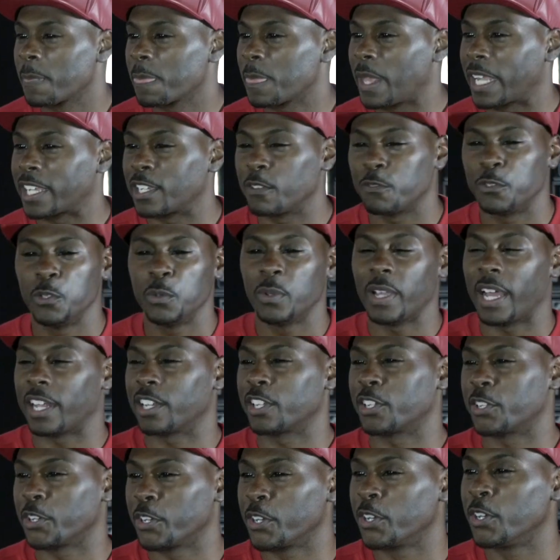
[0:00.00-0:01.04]
Like if you got a
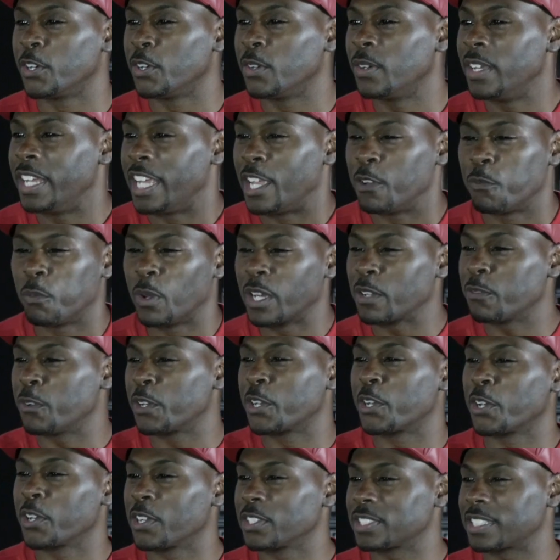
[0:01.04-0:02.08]
girl, what if a
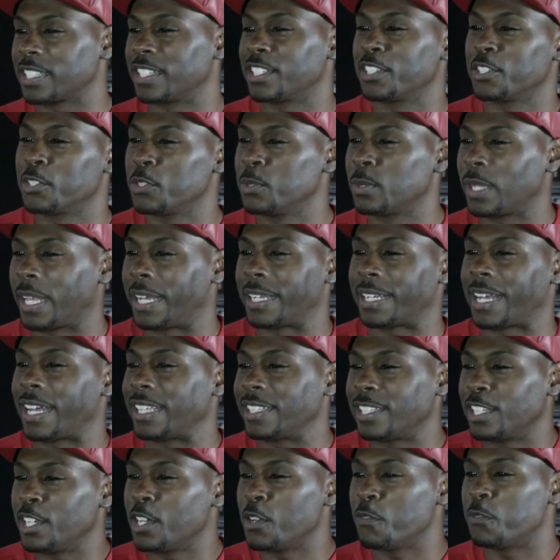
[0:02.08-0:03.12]
girl said to you, like, I
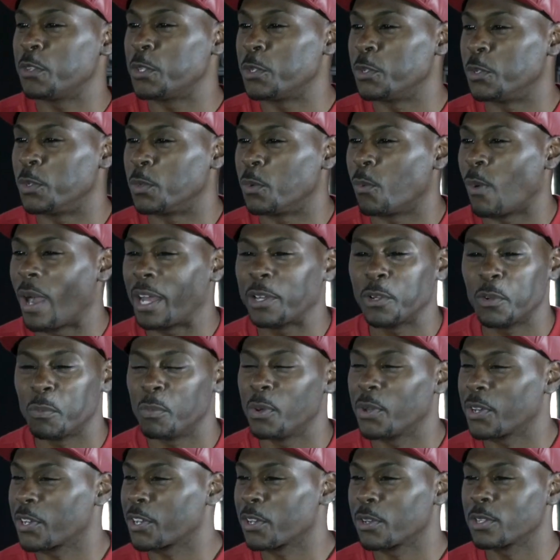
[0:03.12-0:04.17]
love you, why don't
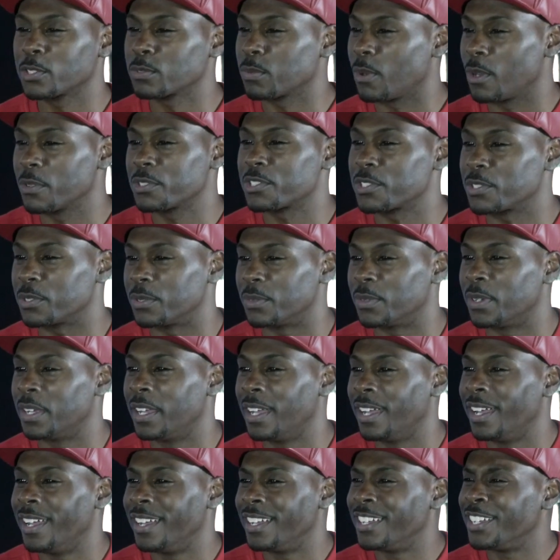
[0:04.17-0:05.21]
more girls want you? You know what
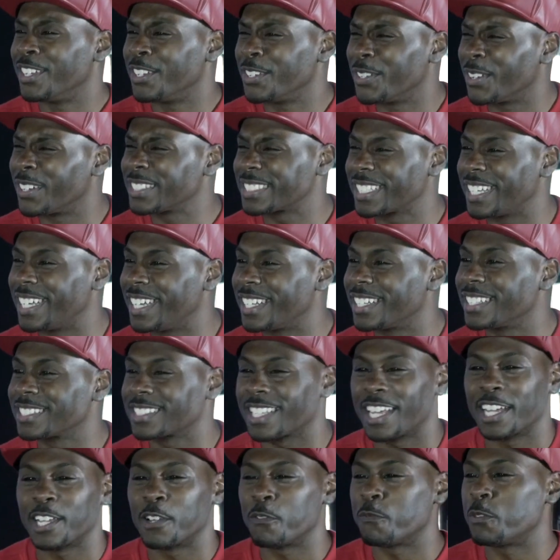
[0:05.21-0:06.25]
I'm saying? It's
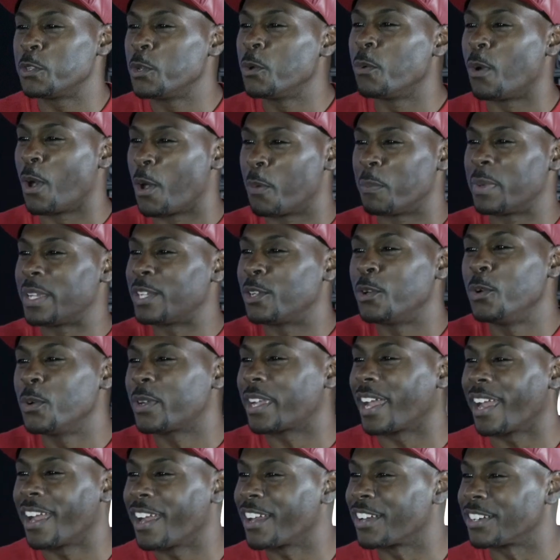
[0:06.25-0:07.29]
like, if you want me, who
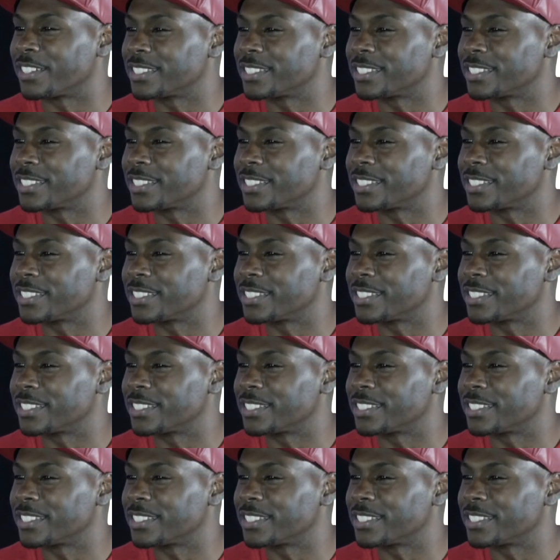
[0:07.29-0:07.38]
cares?